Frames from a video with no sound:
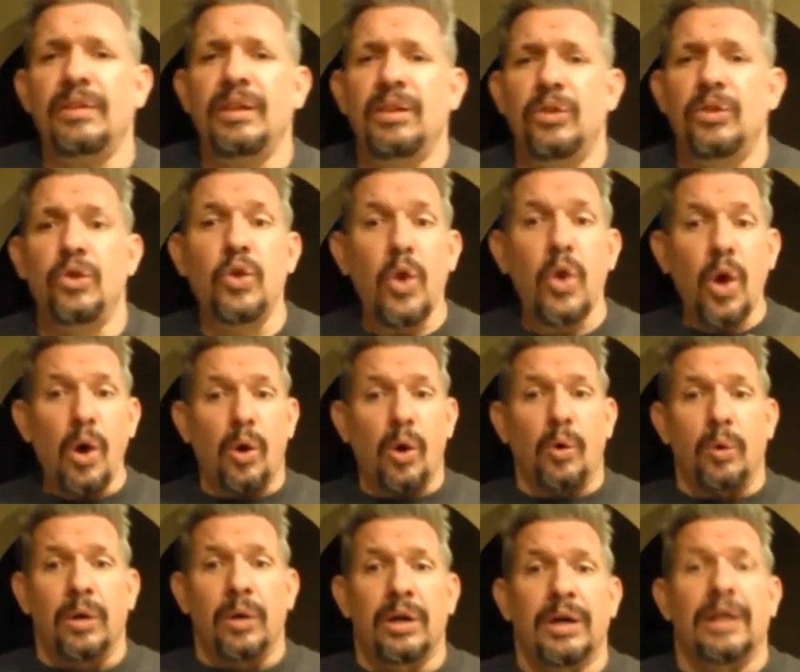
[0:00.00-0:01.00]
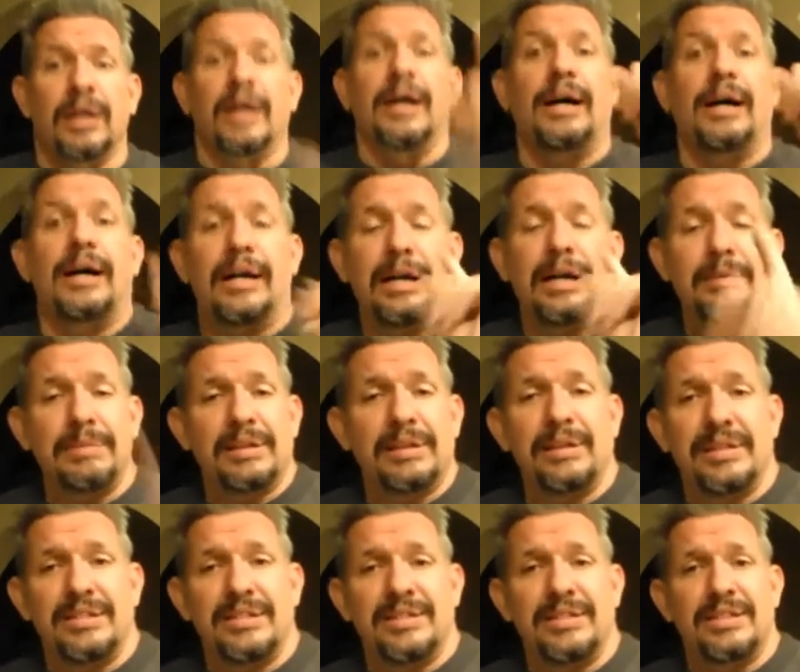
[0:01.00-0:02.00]
No, I've been
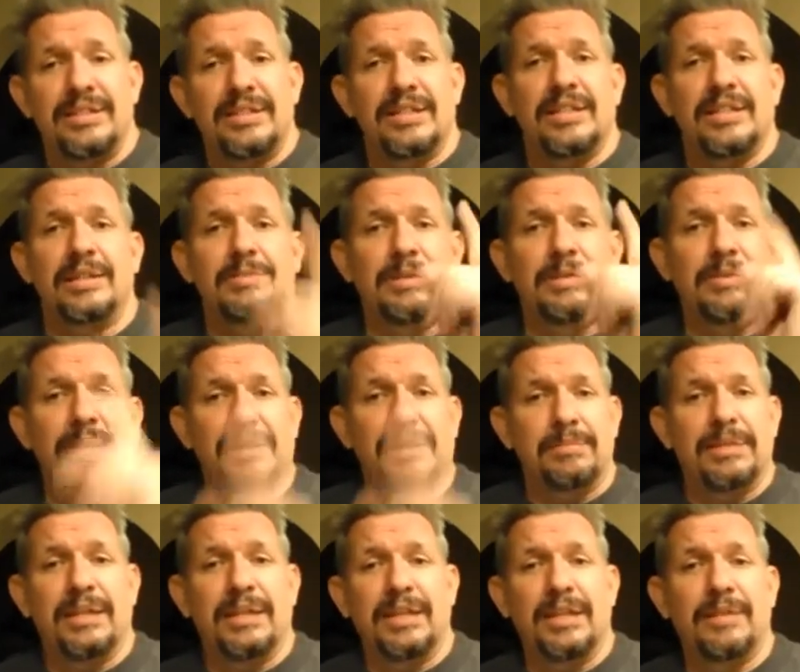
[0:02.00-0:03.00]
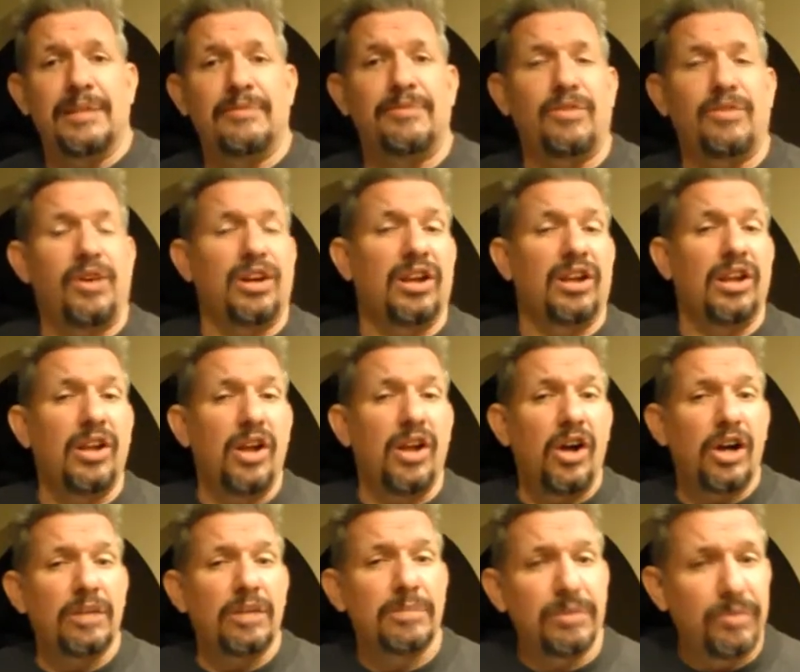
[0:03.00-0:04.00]
listening to them and recommending them for
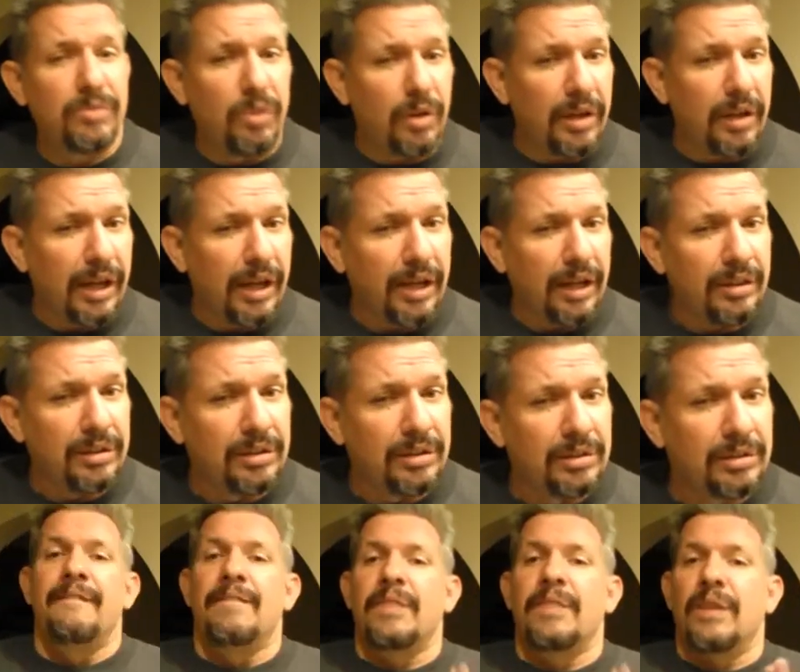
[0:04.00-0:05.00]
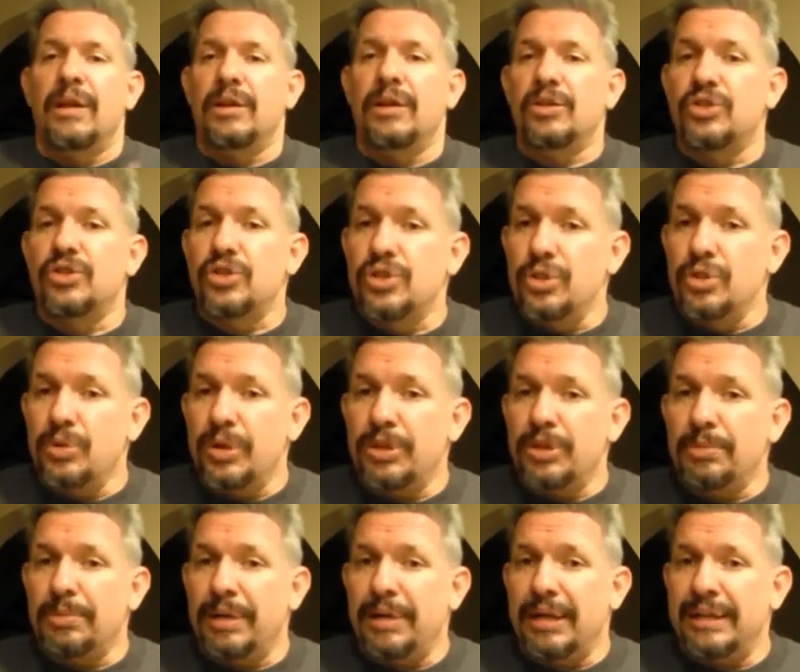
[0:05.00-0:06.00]
long before that. Two other
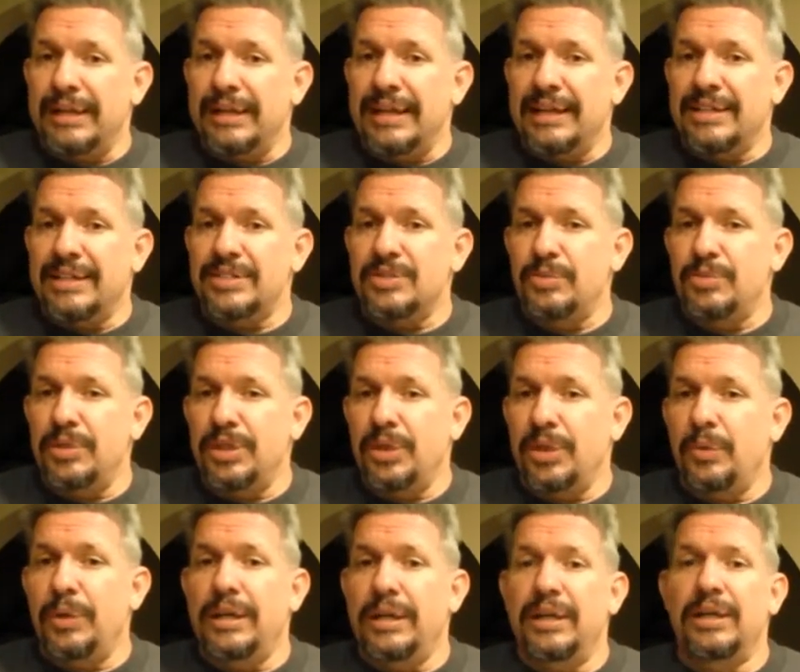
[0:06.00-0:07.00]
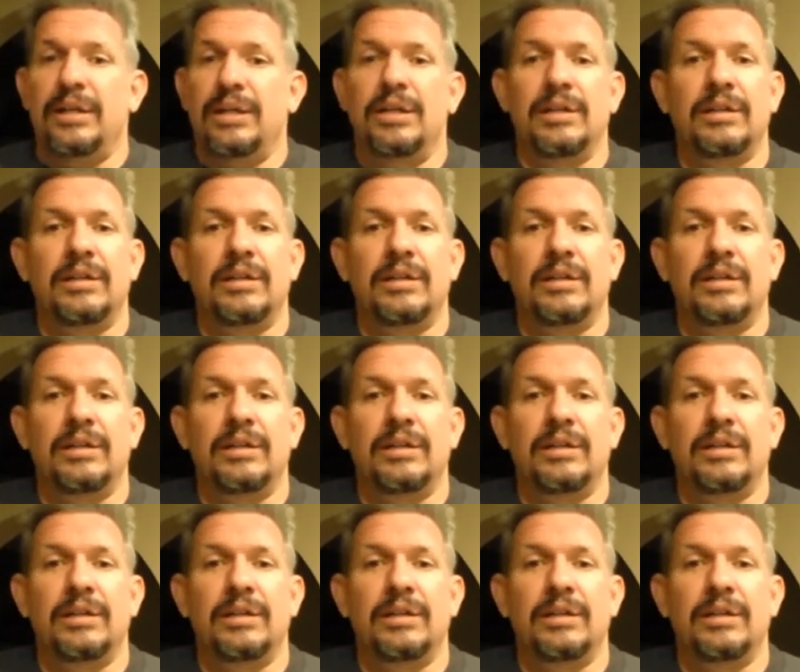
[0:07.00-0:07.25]
podcasts, really quick,